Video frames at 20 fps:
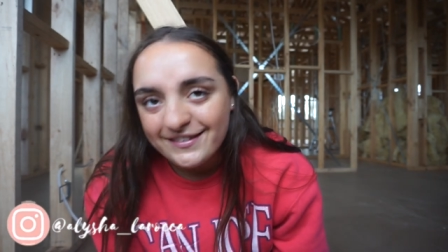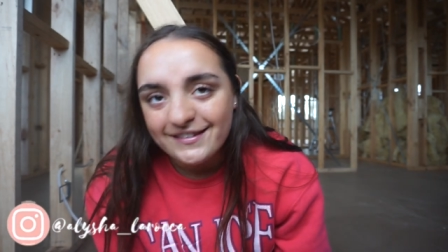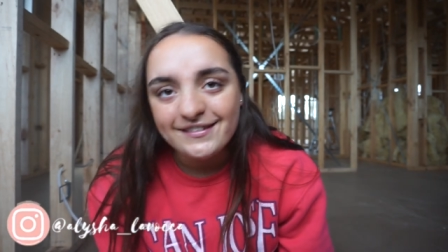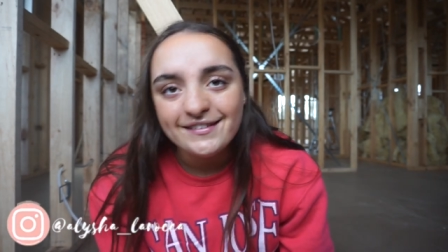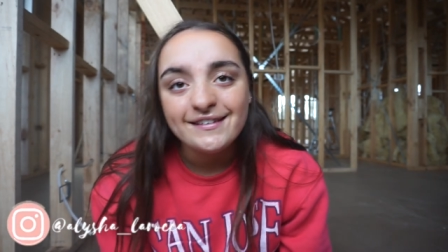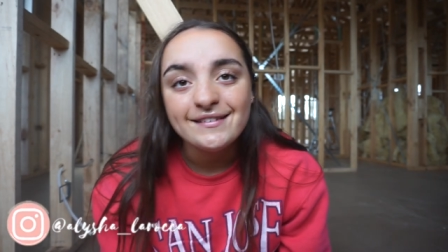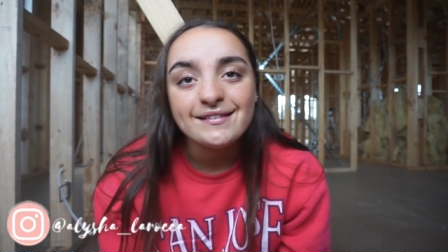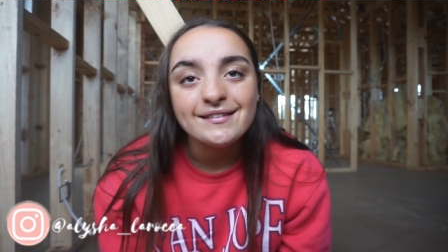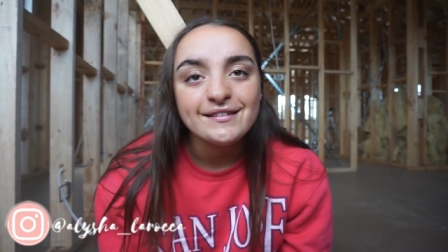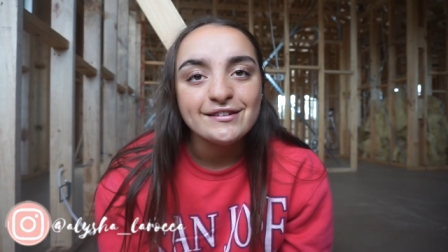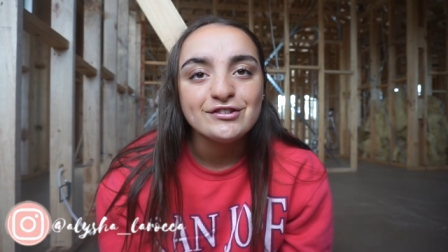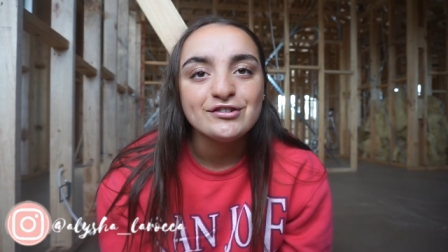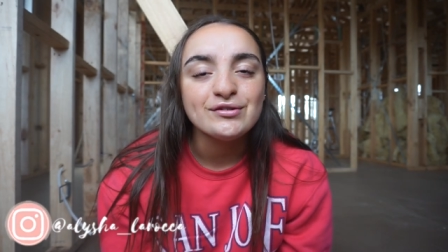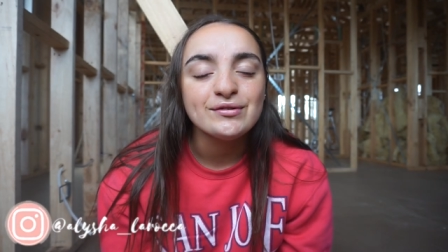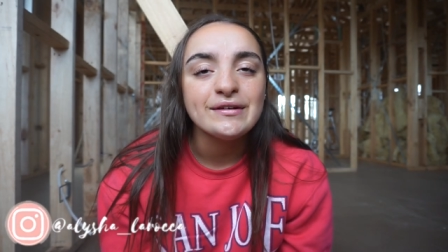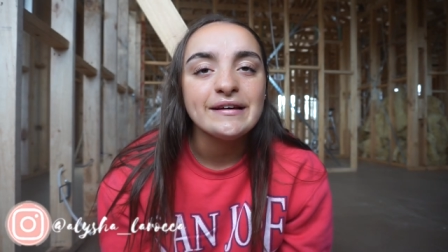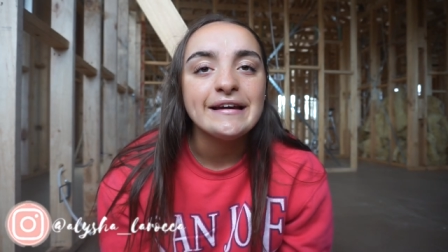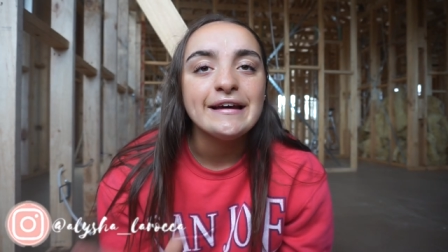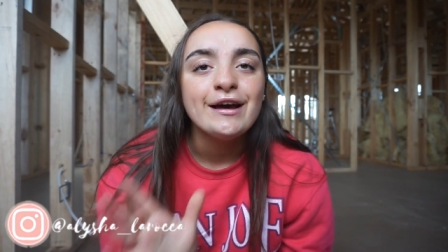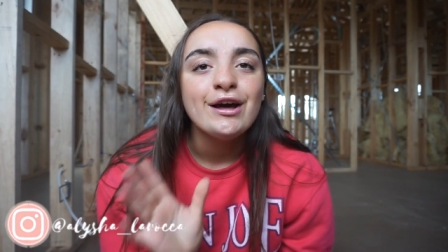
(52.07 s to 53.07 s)
This is
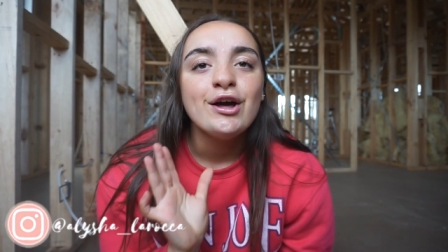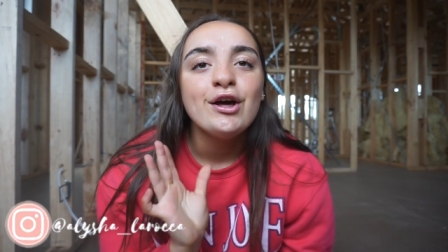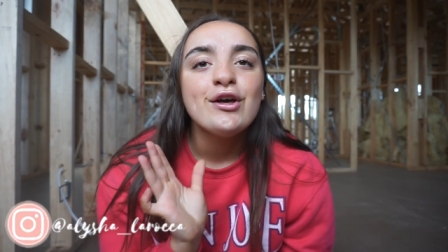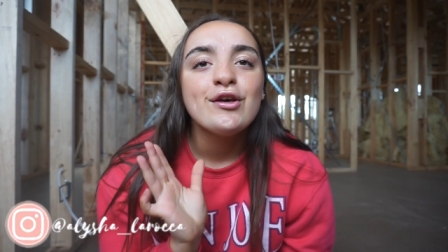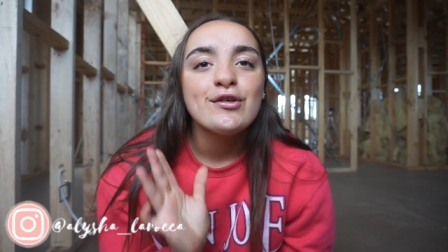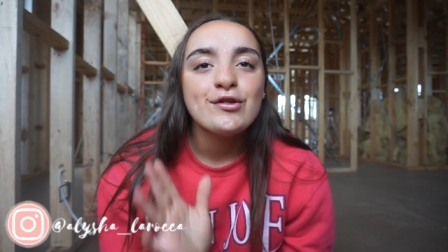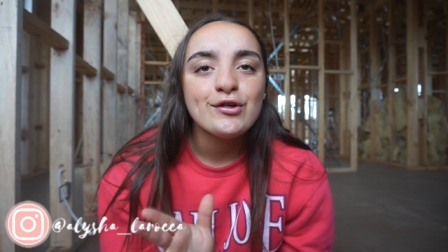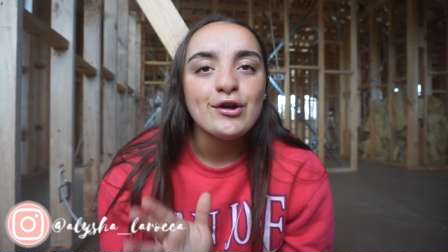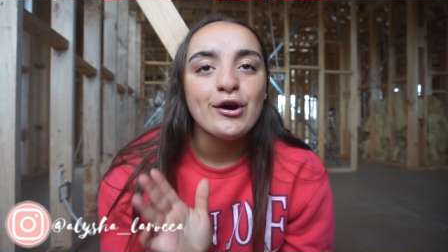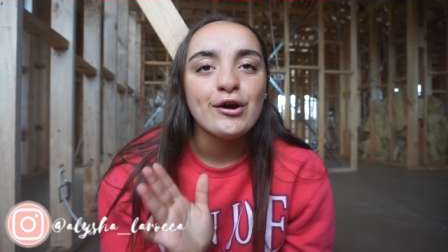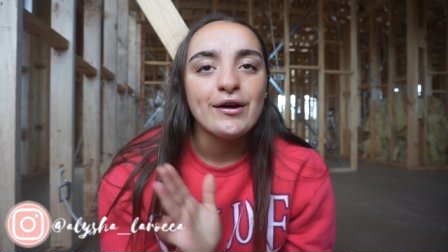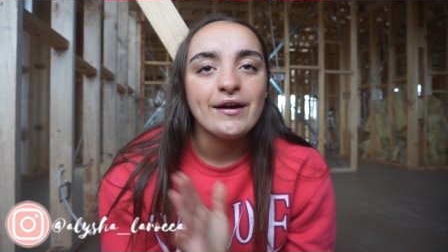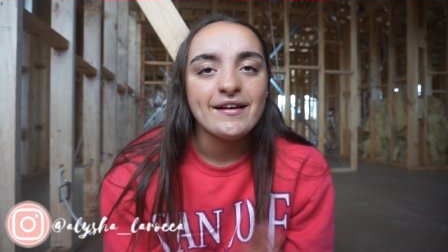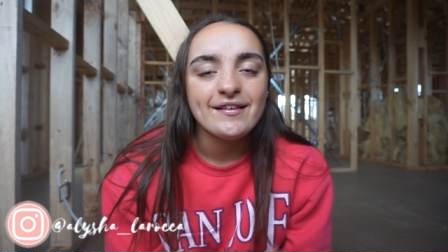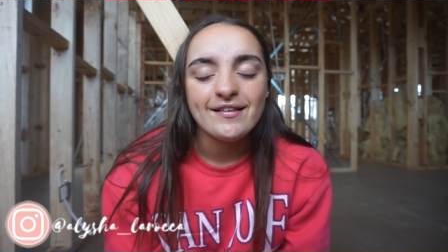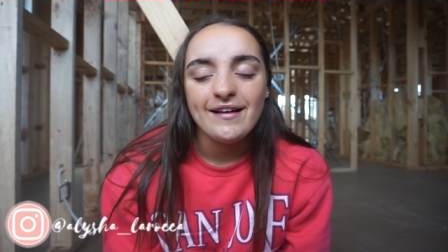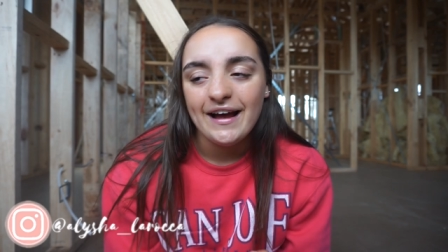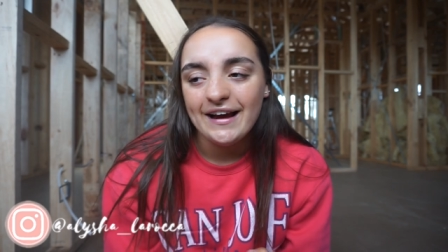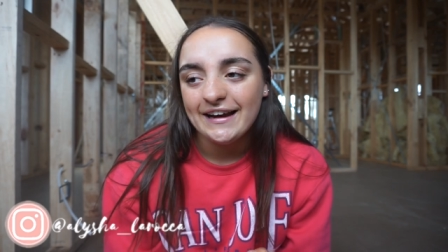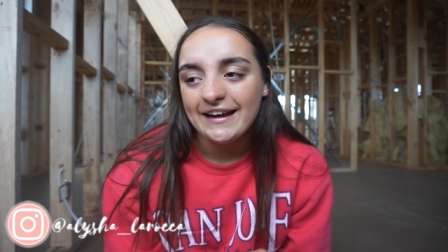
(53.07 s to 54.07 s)
literally so
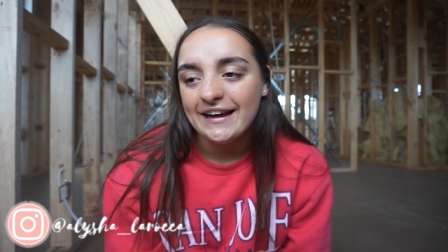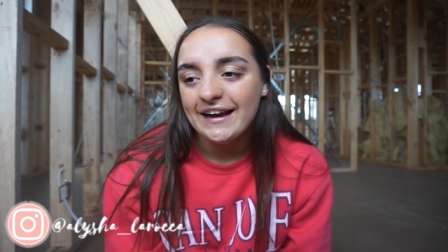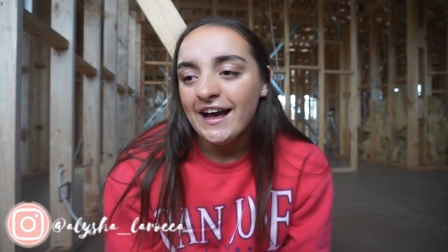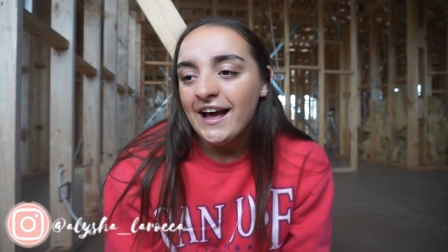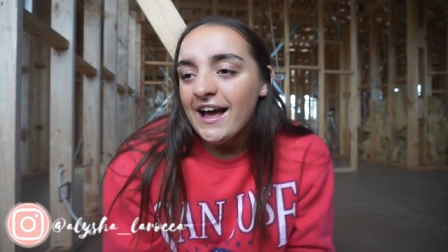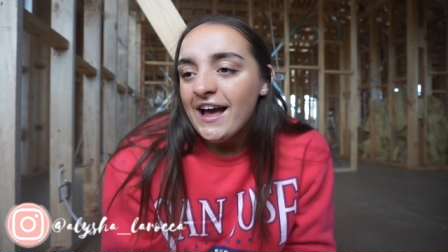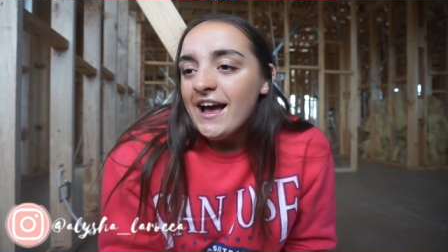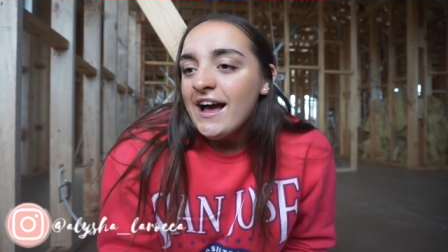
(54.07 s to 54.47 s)
exciting.